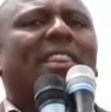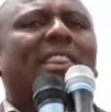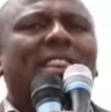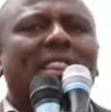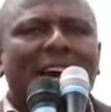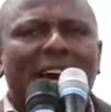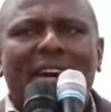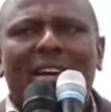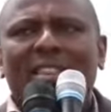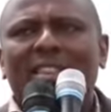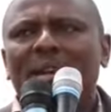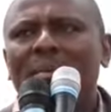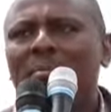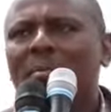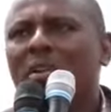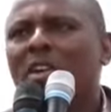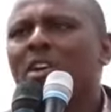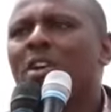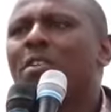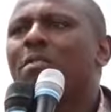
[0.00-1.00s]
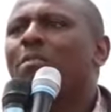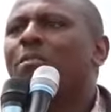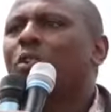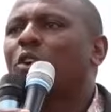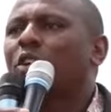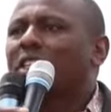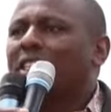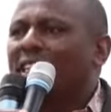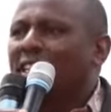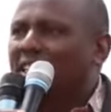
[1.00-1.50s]
and thank them
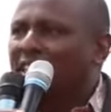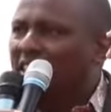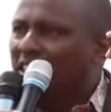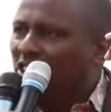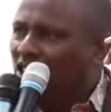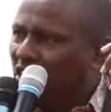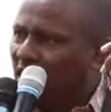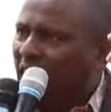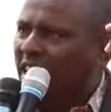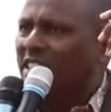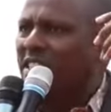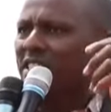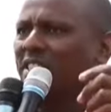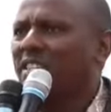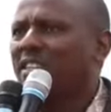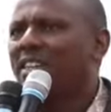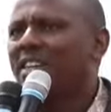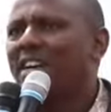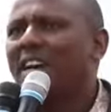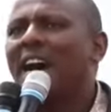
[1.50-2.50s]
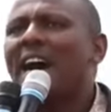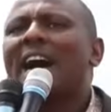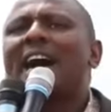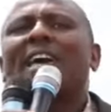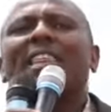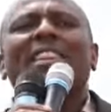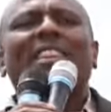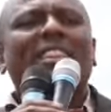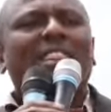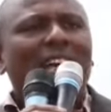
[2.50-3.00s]
for taking charge.
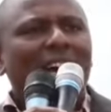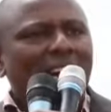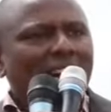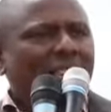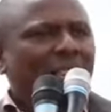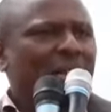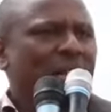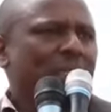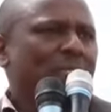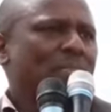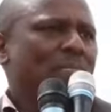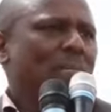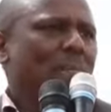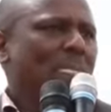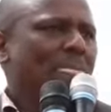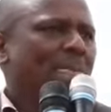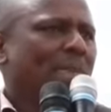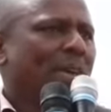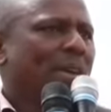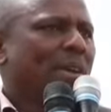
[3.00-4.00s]
I thank them